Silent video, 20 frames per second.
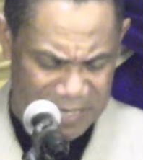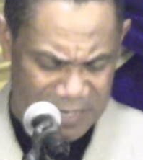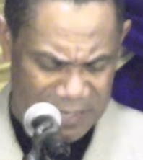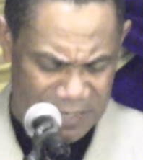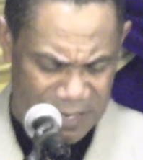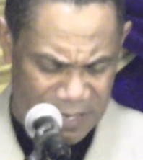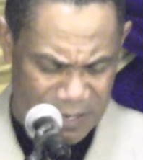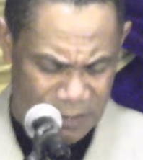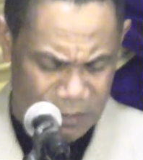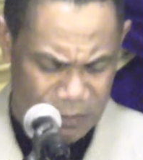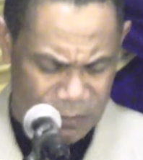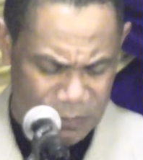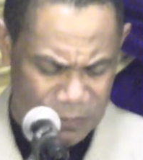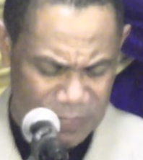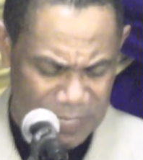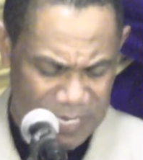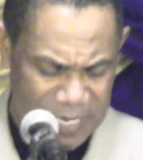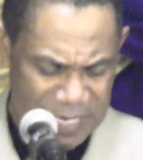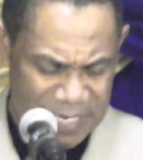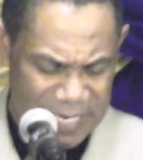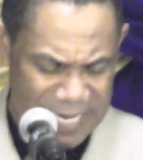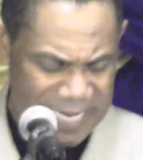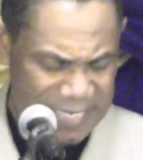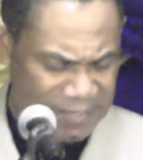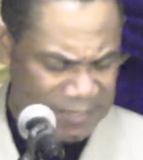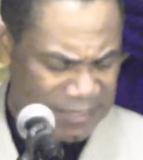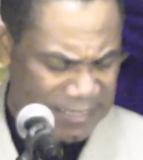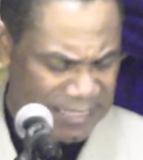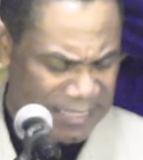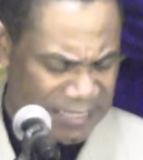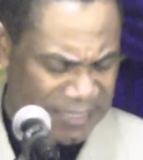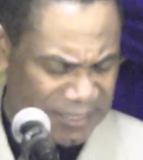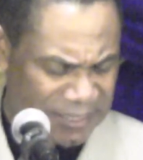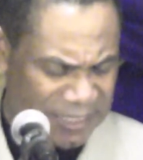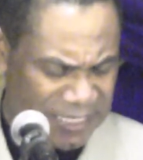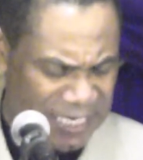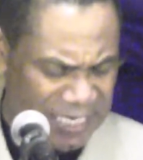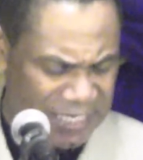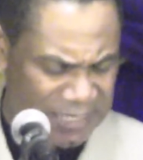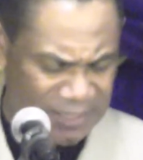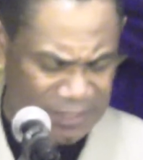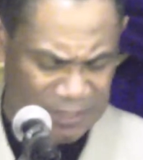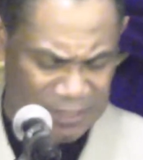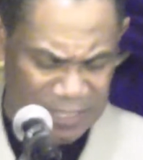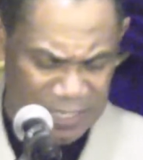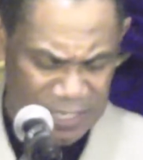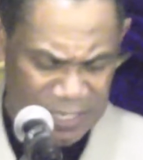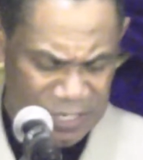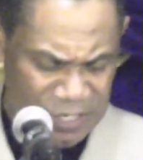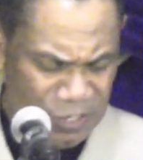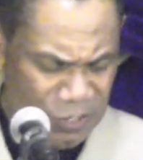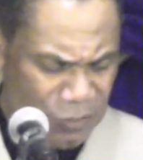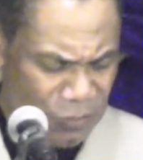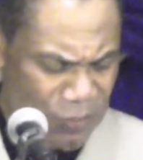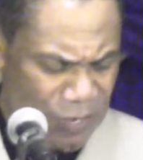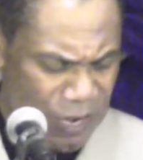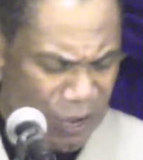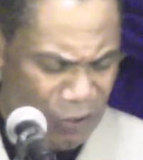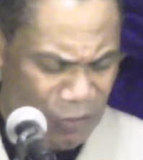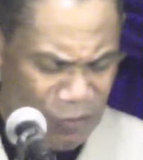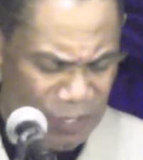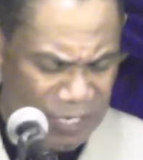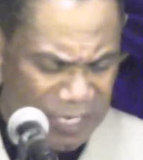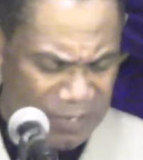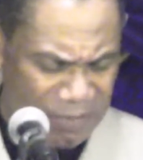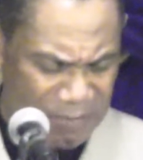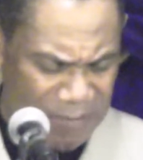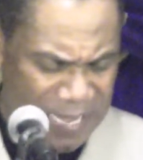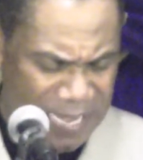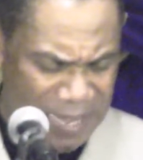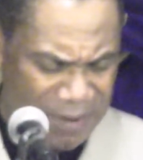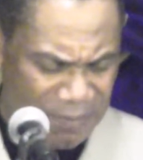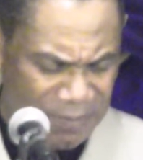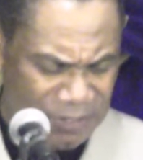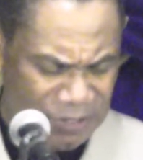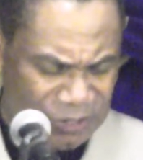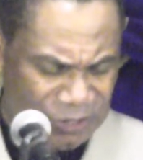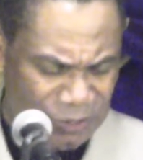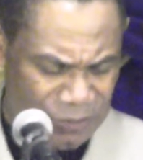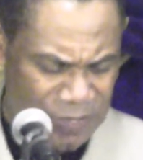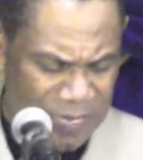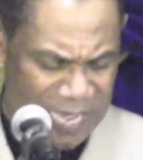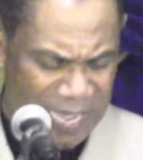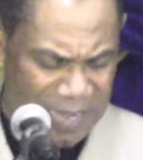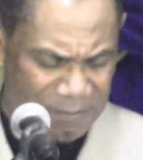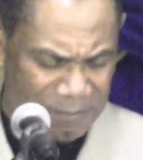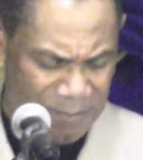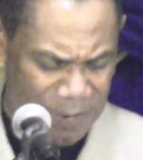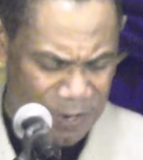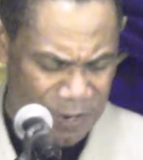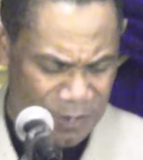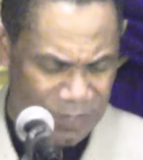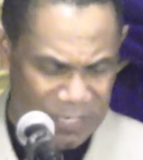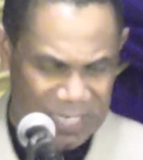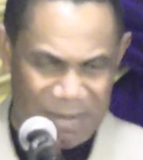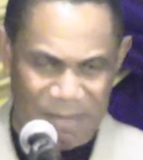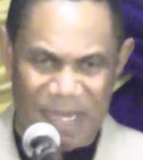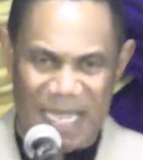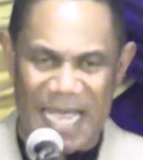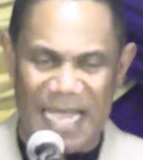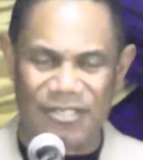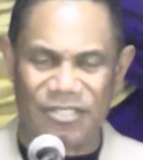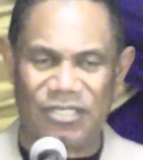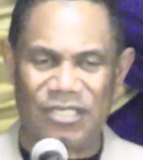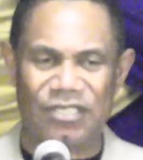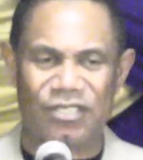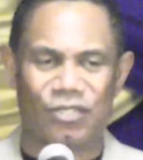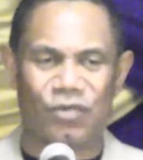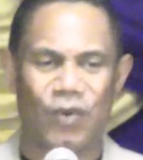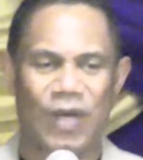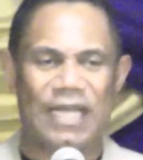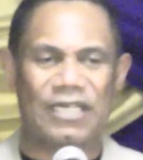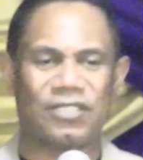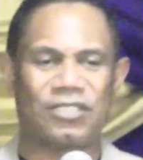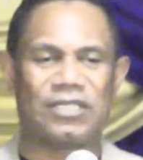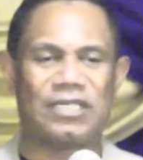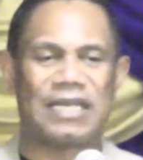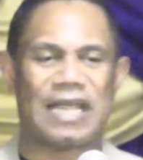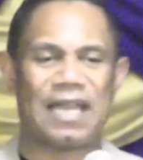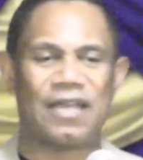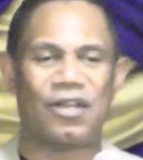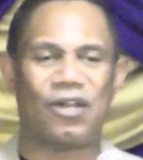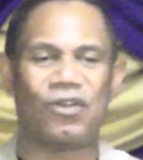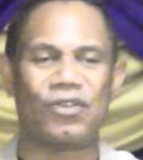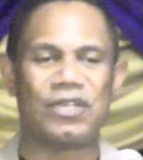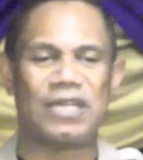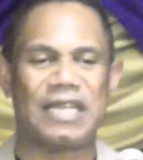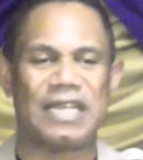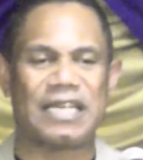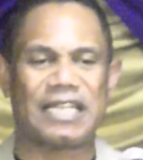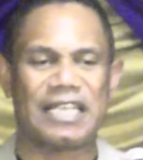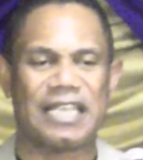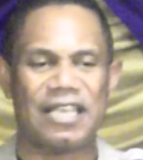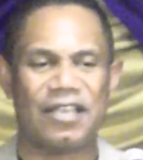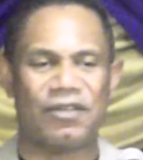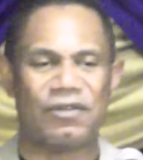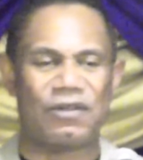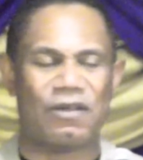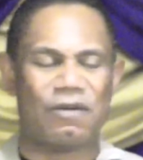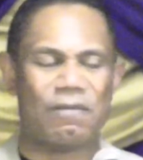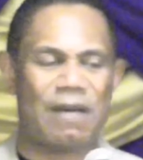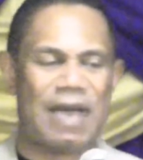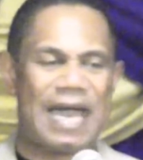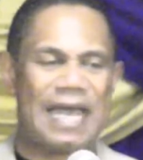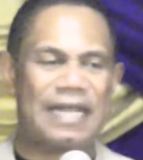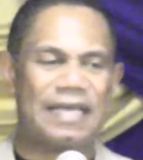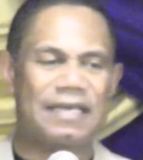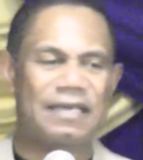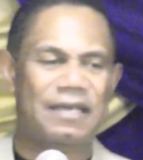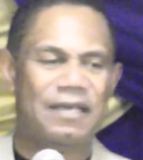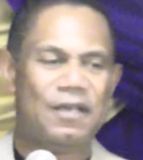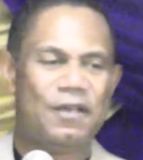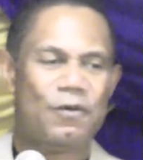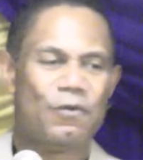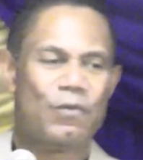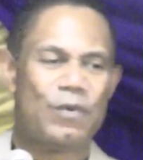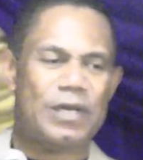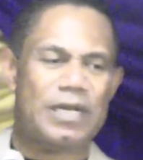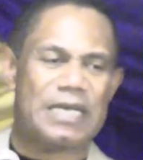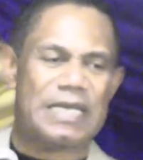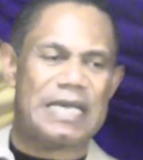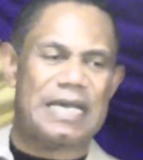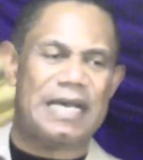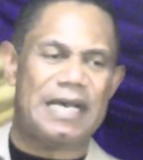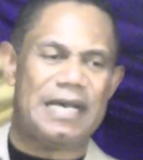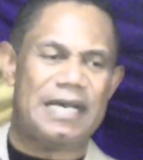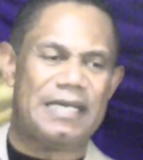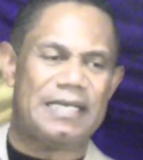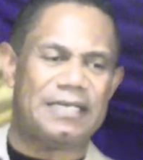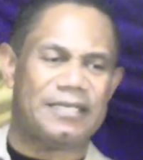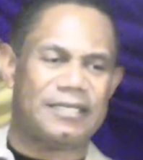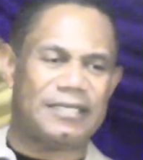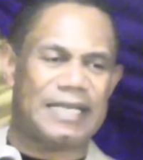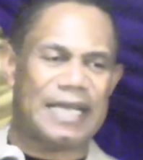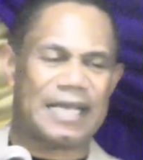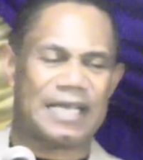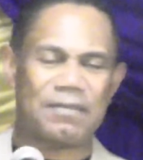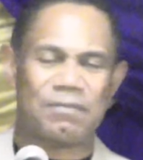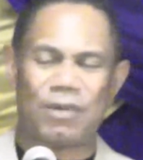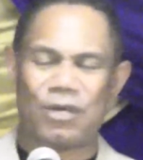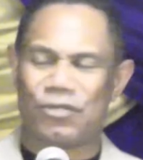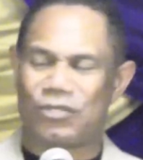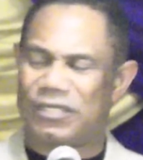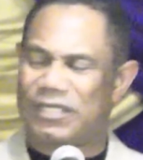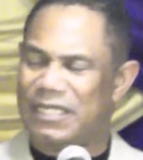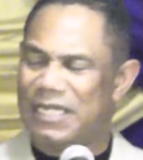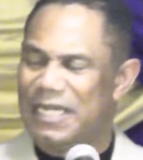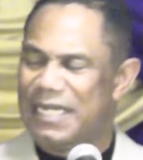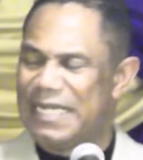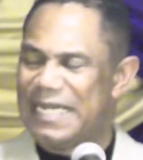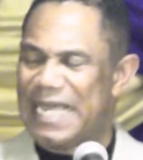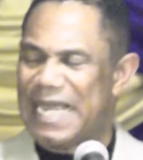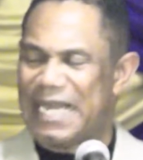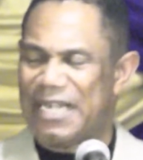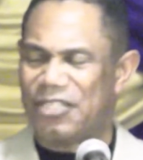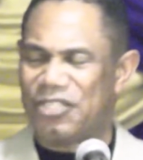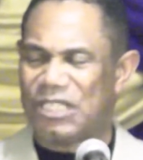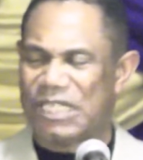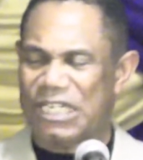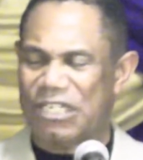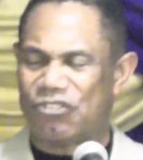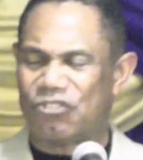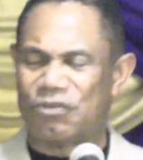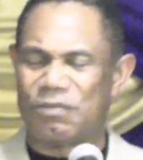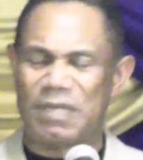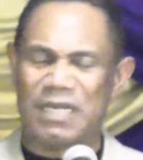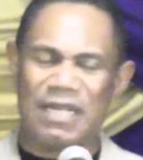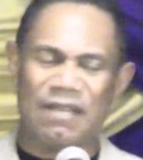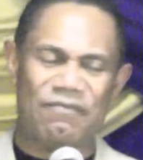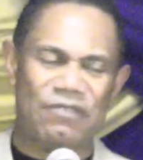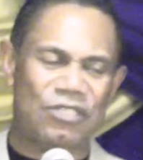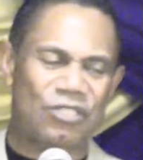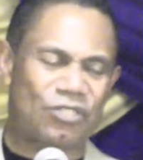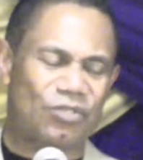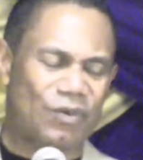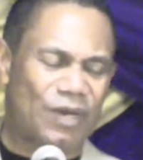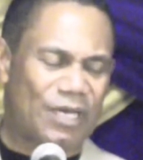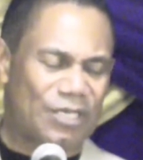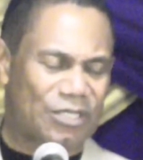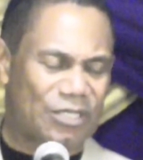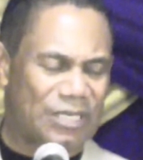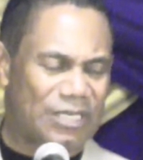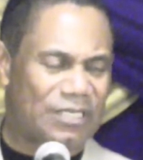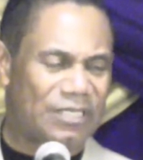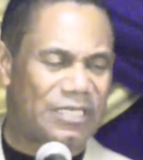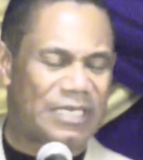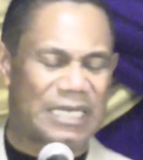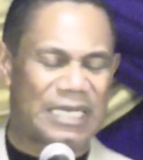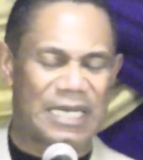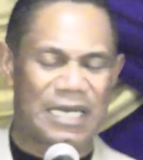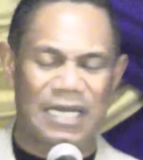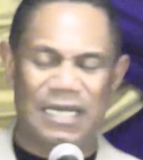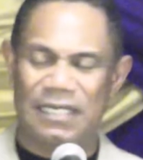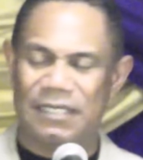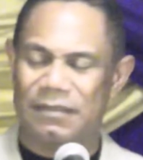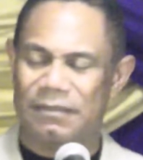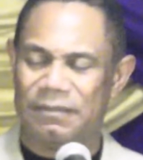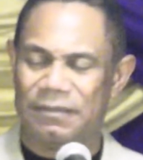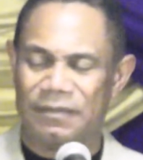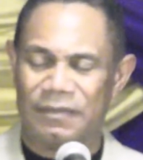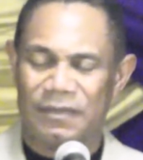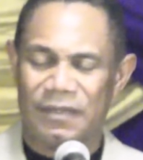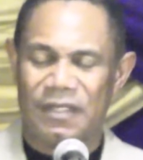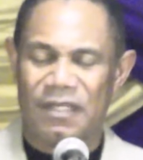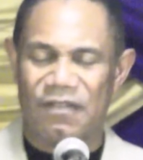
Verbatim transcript: alone. 19, he says, you know the commandments, do not murder. Let me ask this question. I know you didn't kill nobody with a gun. The second most deadliest instrument of destruction is the gun.